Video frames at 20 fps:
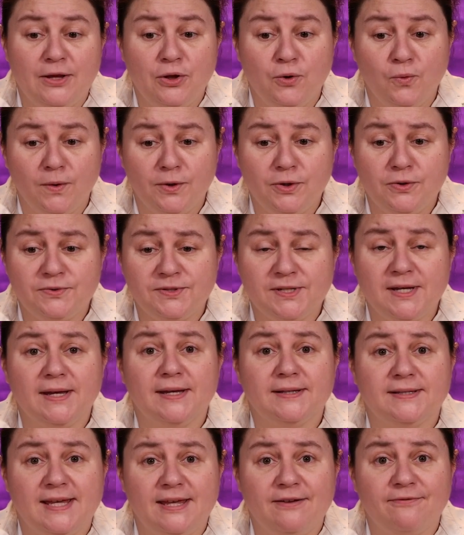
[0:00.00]
you were using
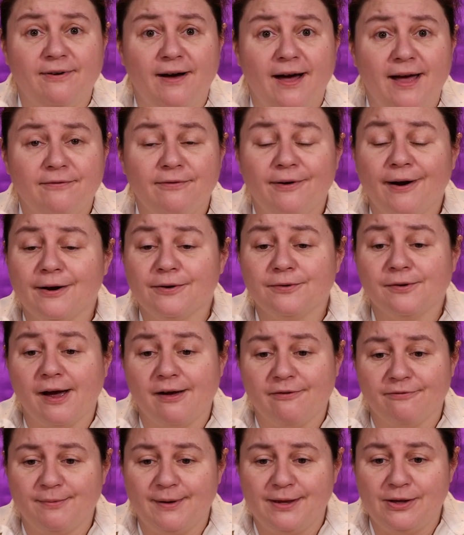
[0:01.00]
a T5 hard
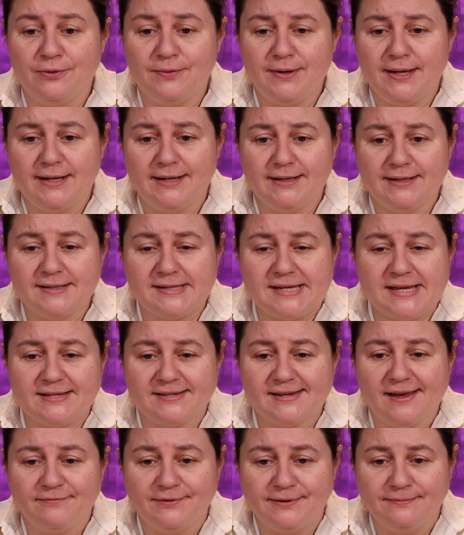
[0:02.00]
drive, but you needed a
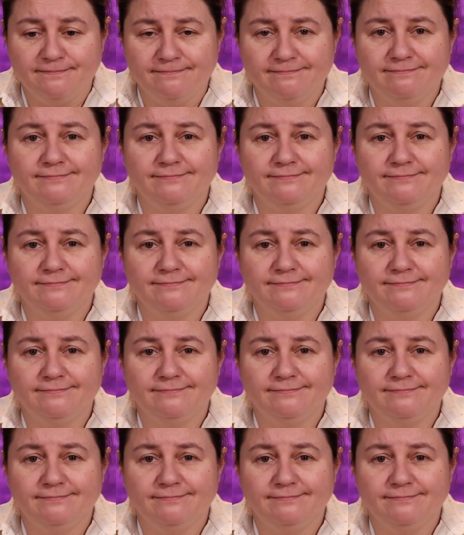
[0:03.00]
T7.